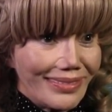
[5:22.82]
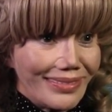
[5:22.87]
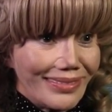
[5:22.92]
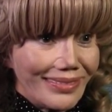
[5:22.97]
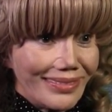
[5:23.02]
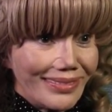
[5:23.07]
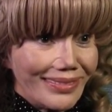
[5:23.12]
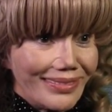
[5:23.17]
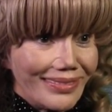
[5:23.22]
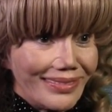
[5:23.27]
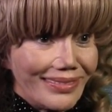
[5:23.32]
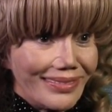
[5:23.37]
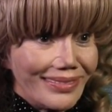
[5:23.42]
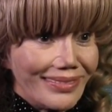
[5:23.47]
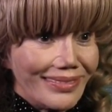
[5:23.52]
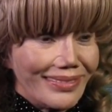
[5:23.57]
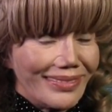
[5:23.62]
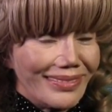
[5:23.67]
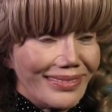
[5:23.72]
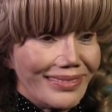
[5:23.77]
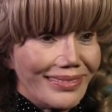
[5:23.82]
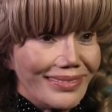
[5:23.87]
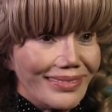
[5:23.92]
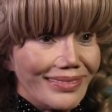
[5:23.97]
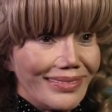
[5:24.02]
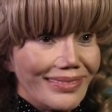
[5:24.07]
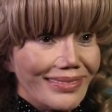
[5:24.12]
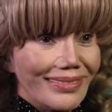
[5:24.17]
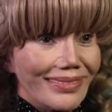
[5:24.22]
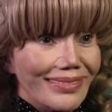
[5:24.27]

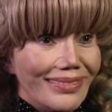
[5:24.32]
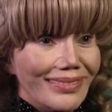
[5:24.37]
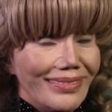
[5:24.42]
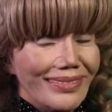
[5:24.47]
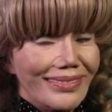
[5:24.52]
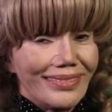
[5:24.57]
(no one is talking)